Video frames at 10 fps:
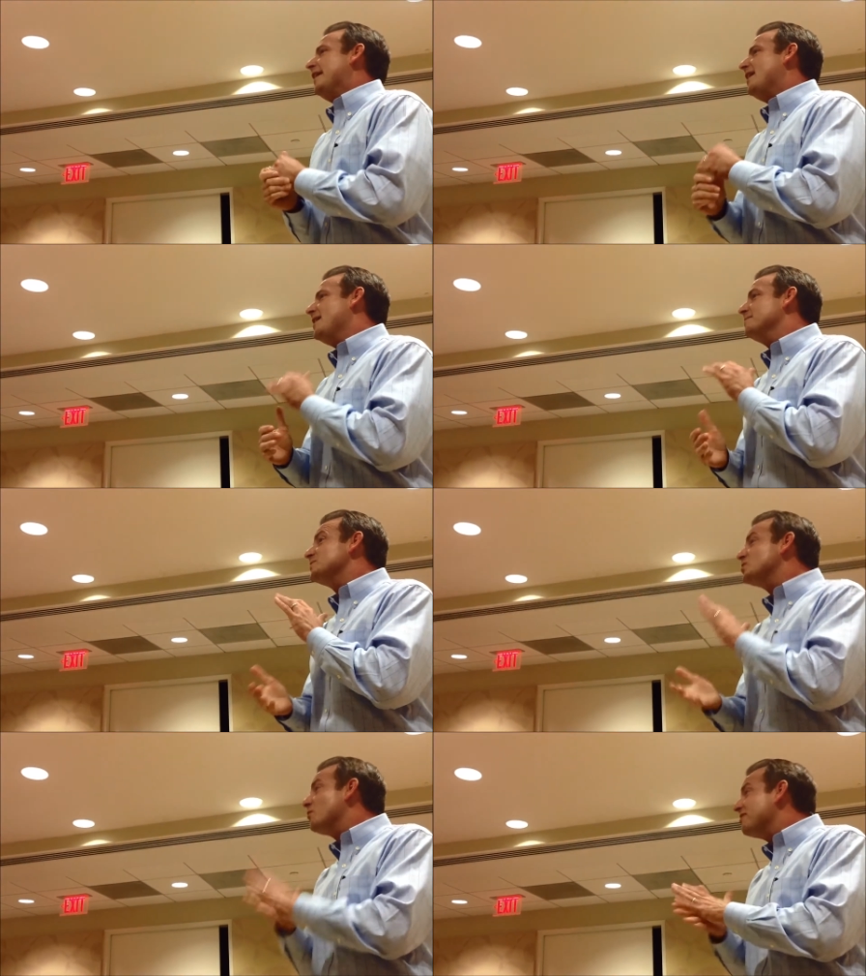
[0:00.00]

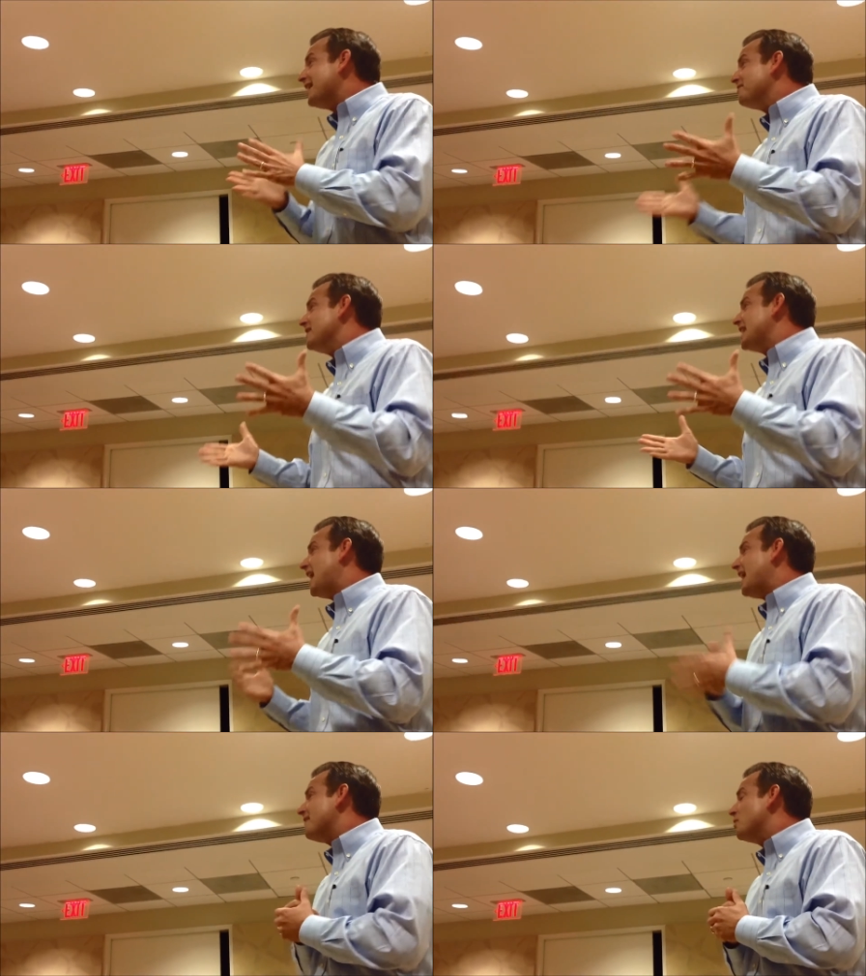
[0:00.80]
thankfully,
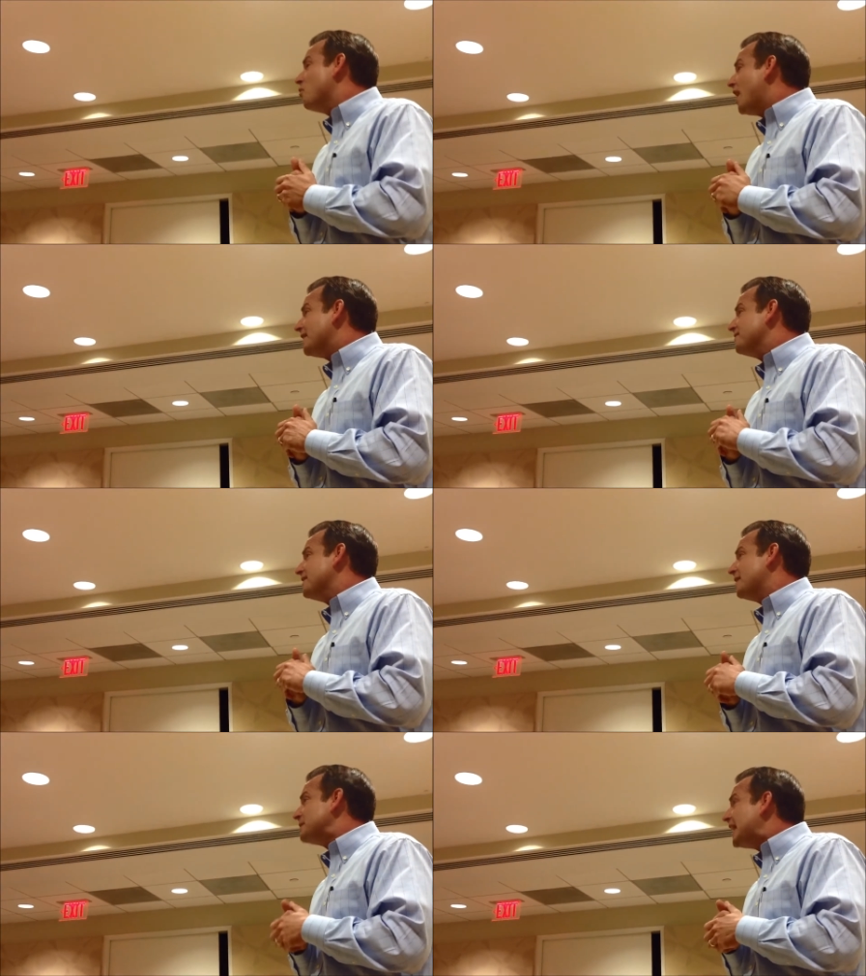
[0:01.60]
I have a wife
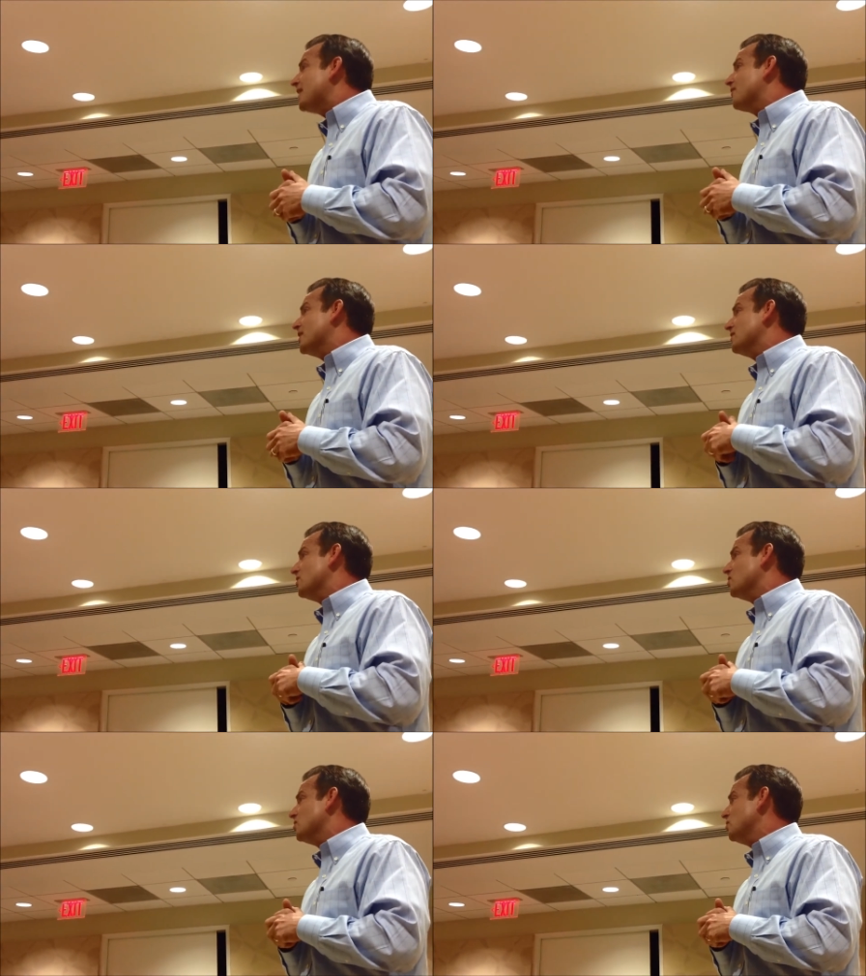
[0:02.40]
named
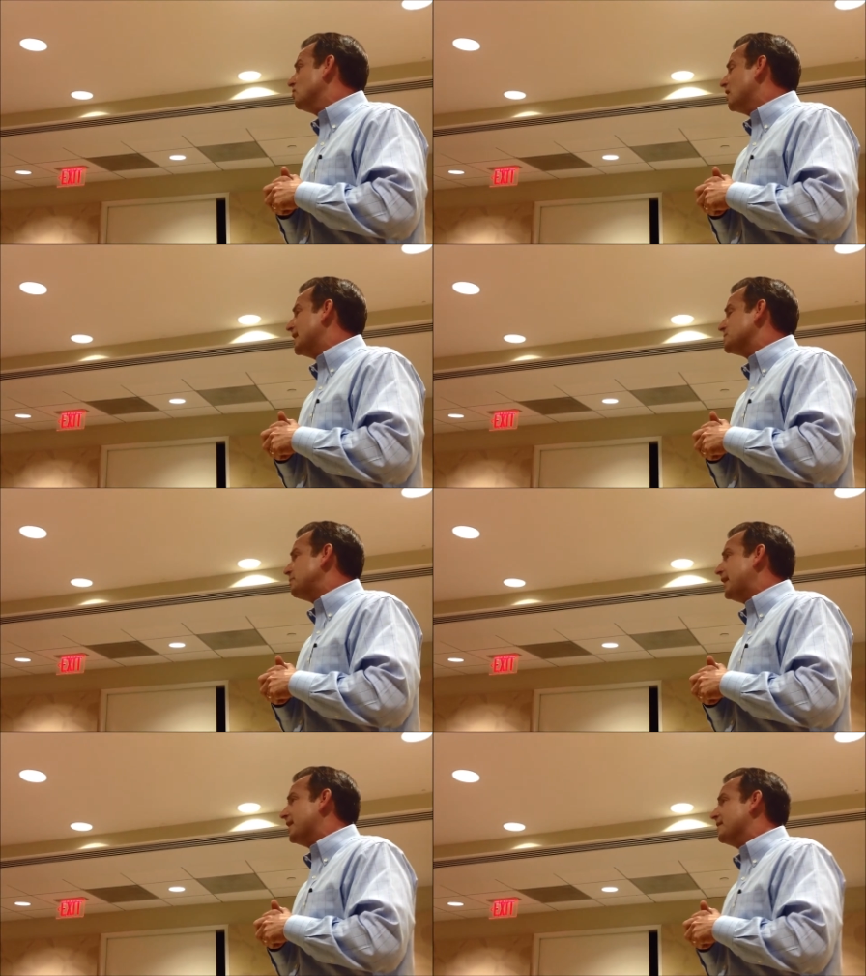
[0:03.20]
Erin who has
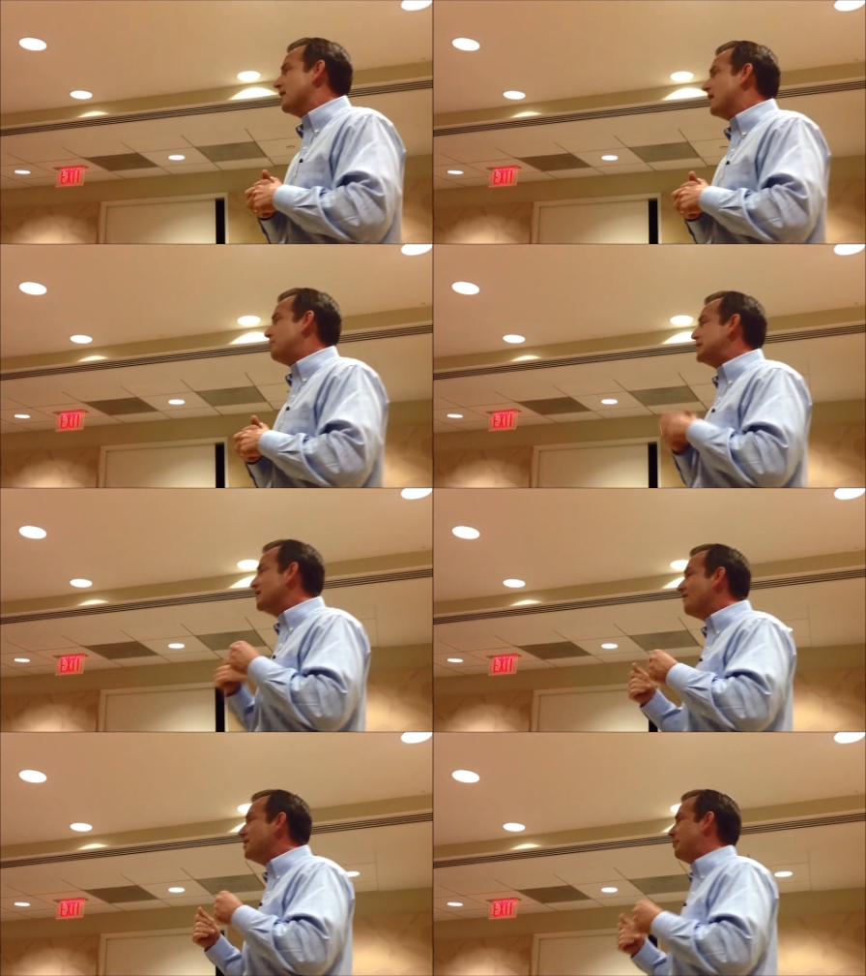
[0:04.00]
been a
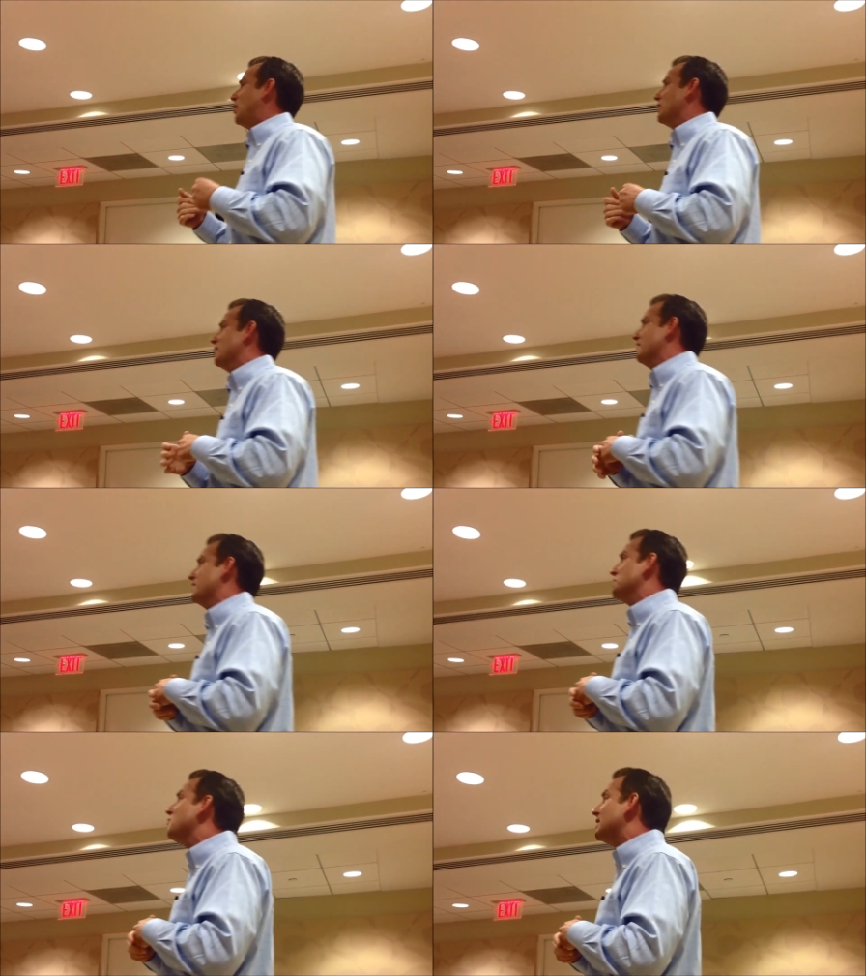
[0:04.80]
beloved partner
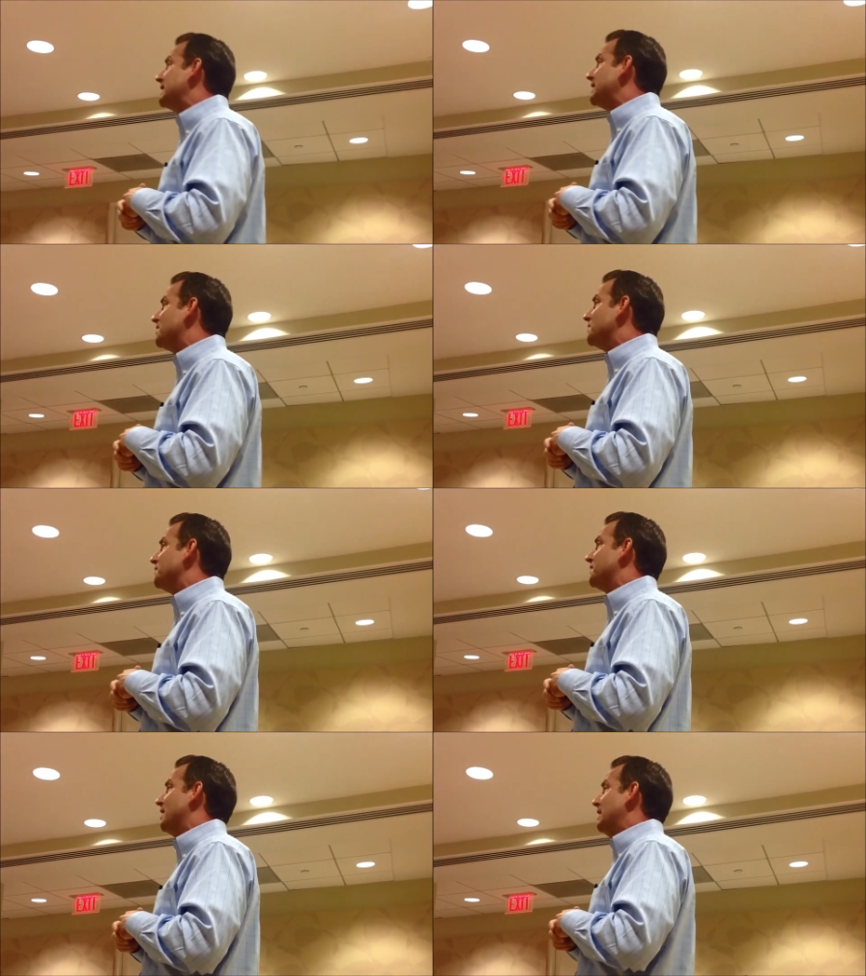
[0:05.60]
for 20
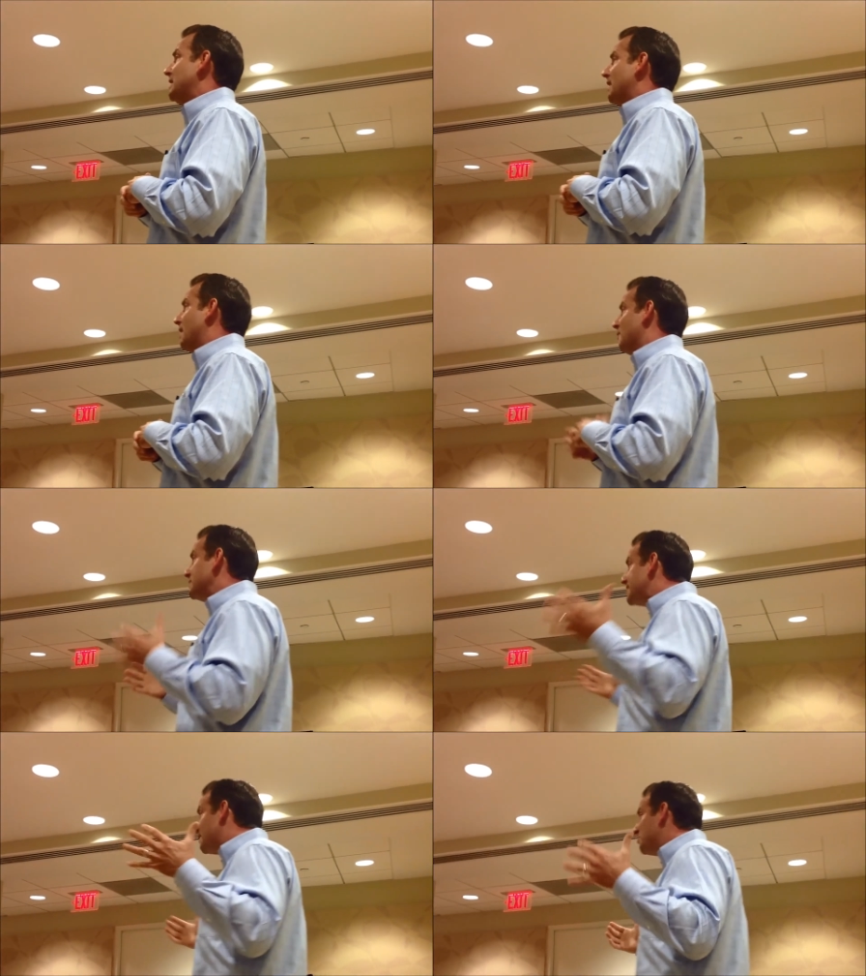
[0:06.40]
years.
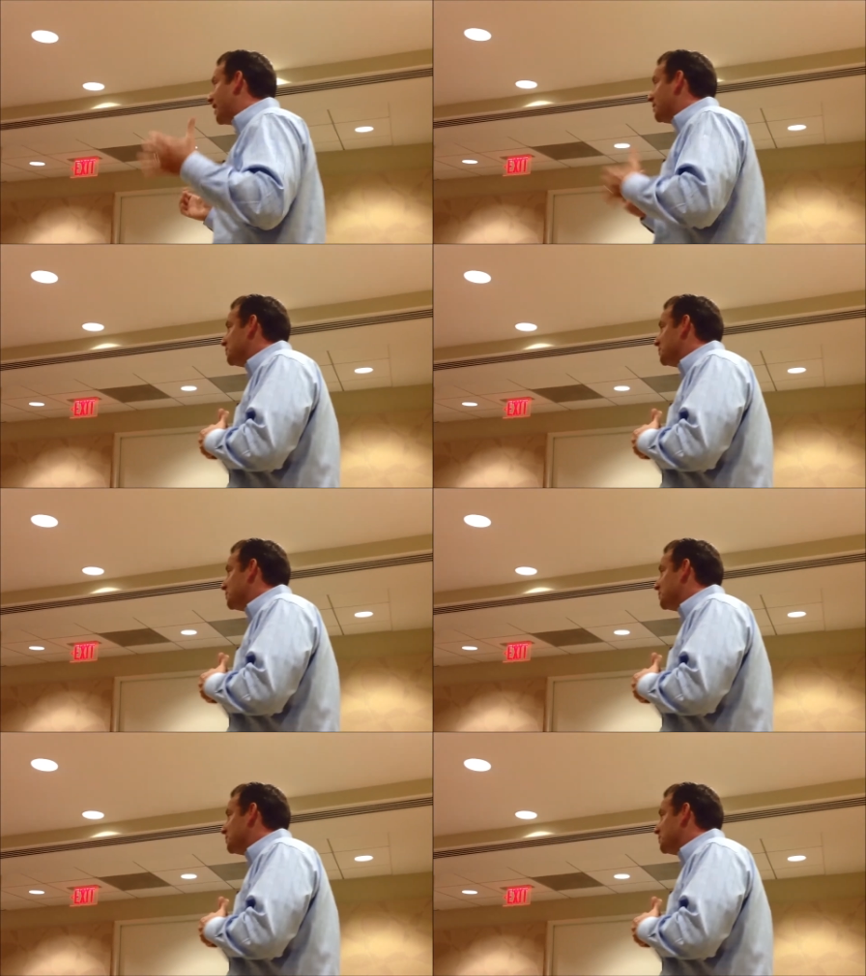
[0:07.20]
We celebrate our